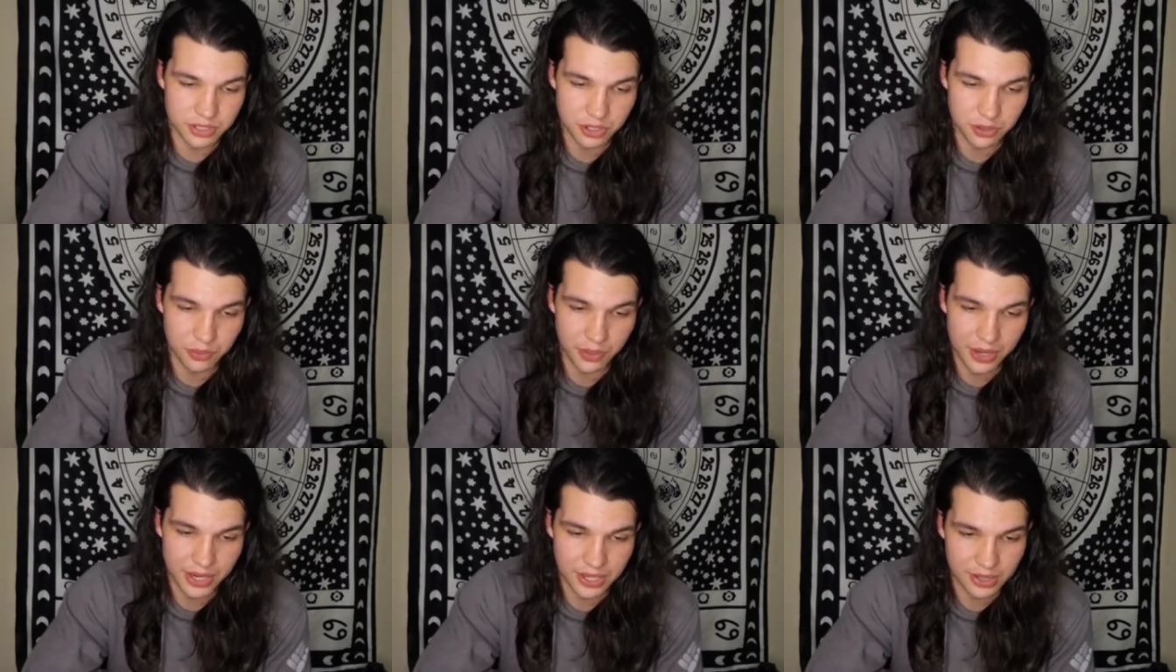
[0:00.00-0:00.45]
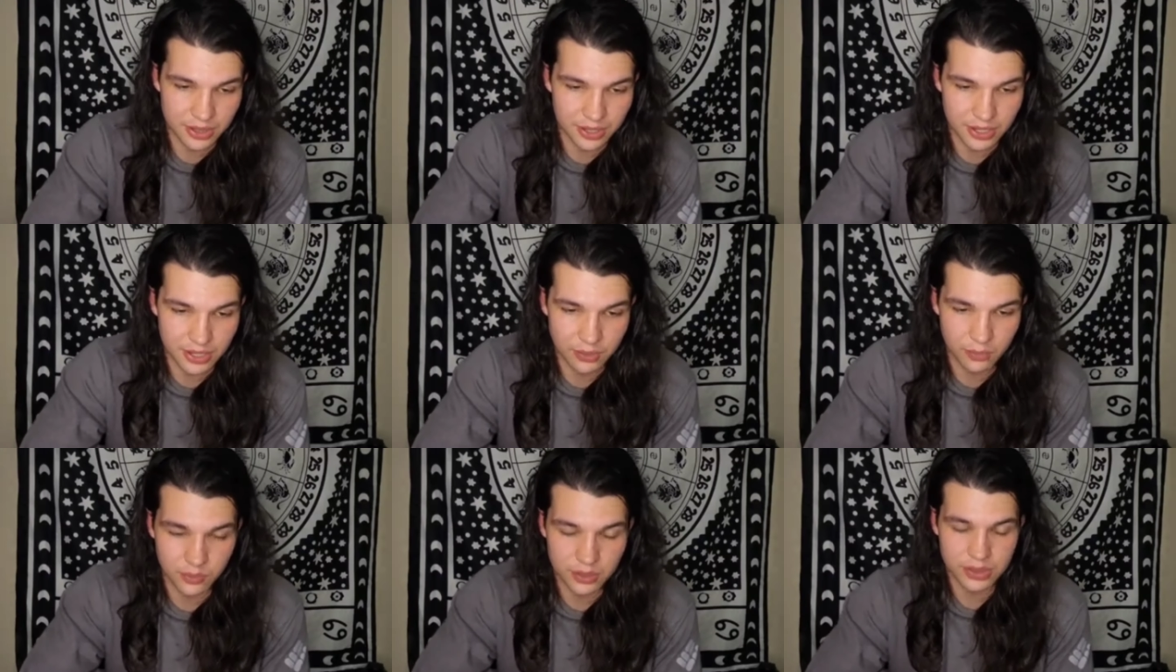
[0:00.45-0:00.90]
do
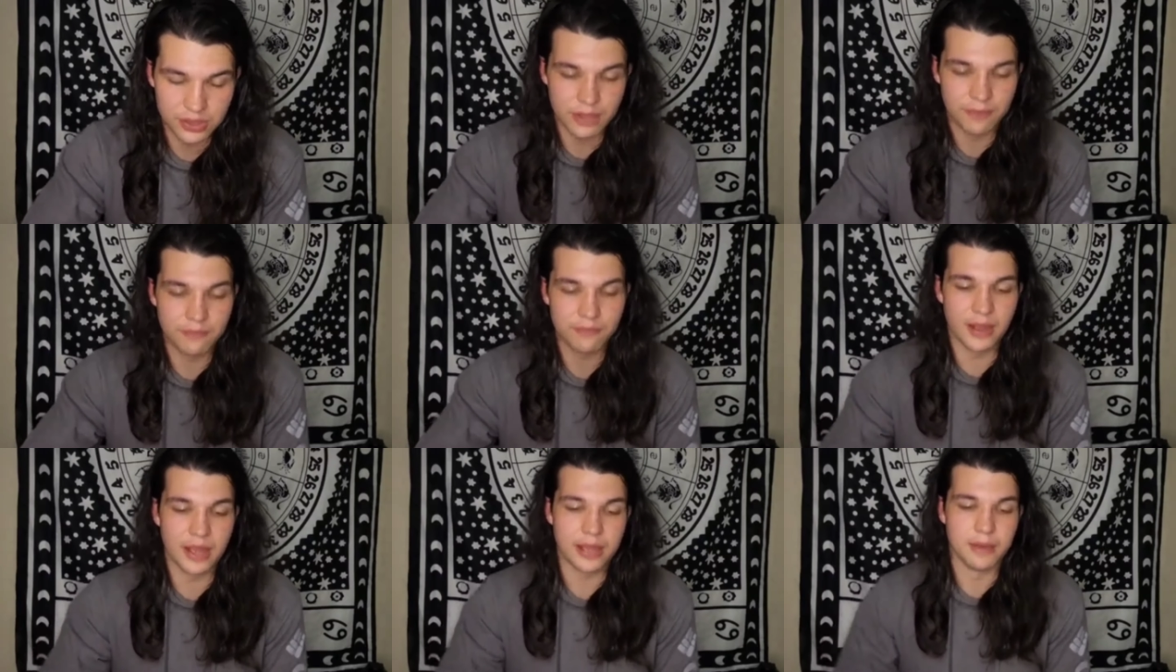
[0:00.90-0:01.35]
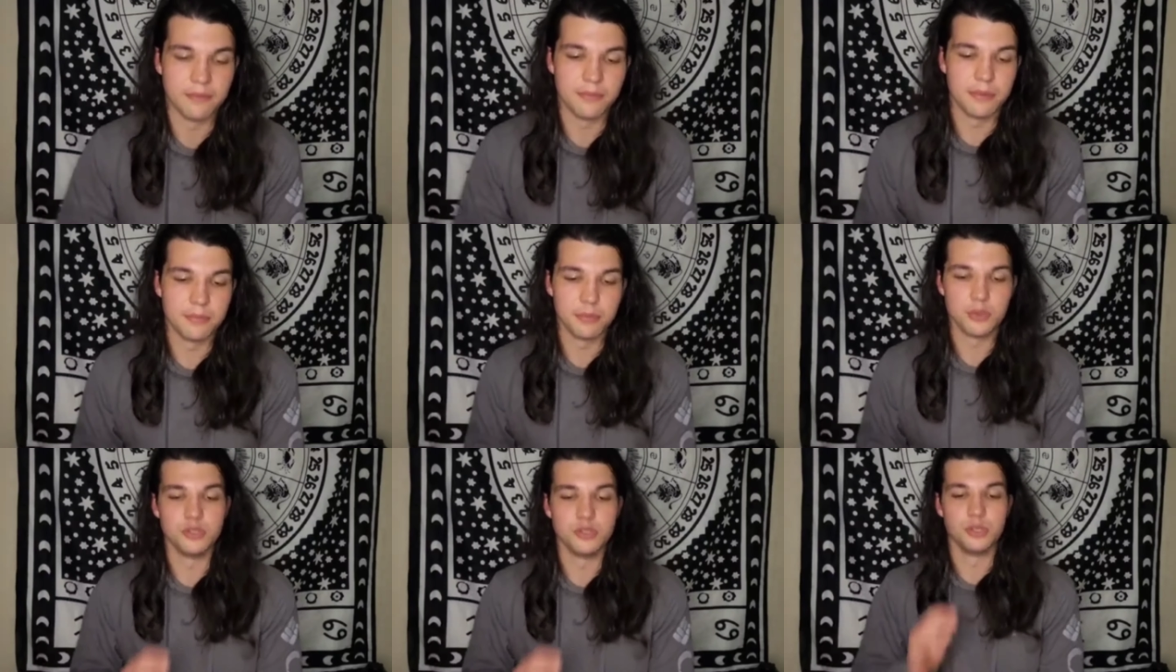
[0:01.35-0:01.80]
anything when they find
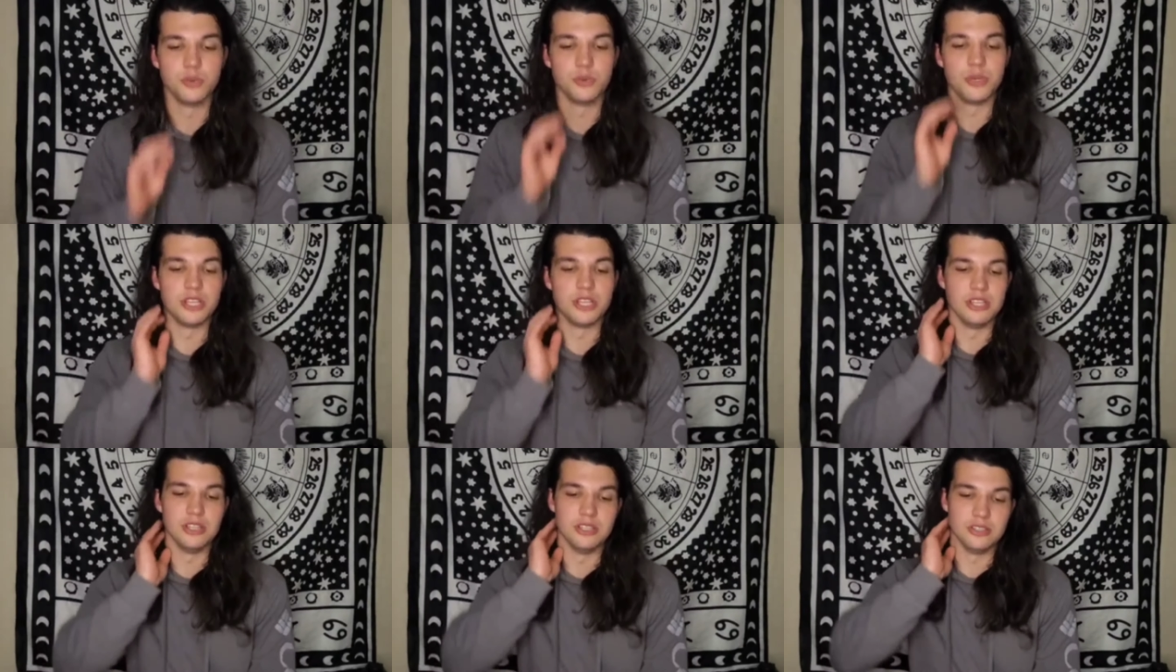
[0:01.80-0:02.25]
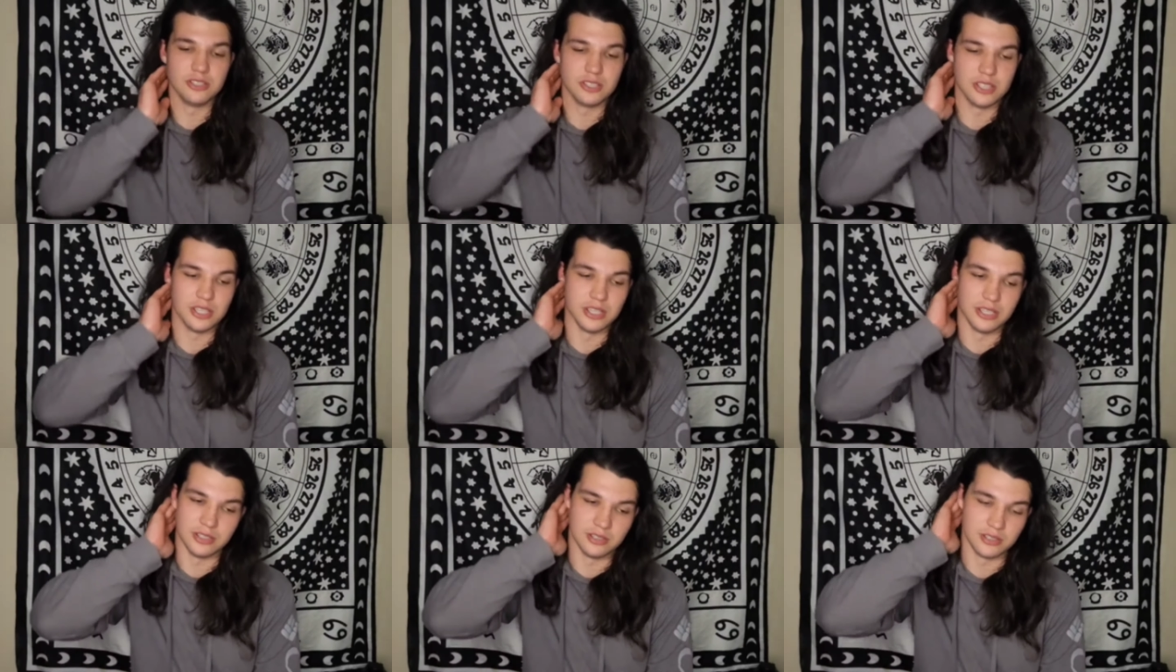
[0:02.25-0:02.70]
people doing these
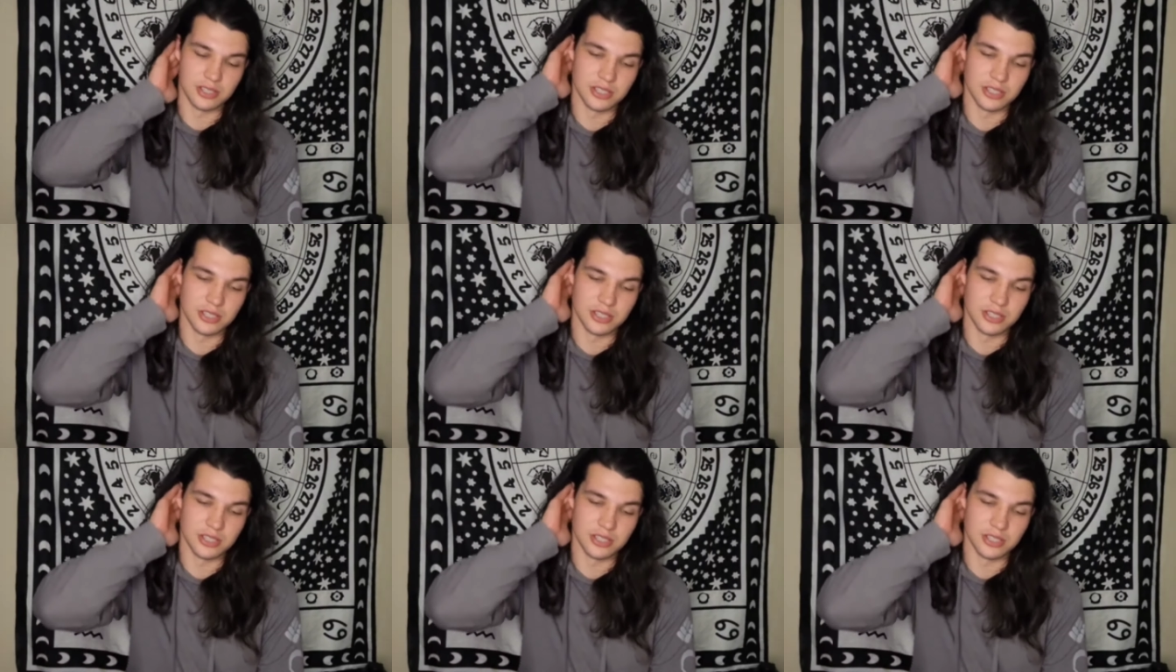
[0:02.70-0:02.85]
things.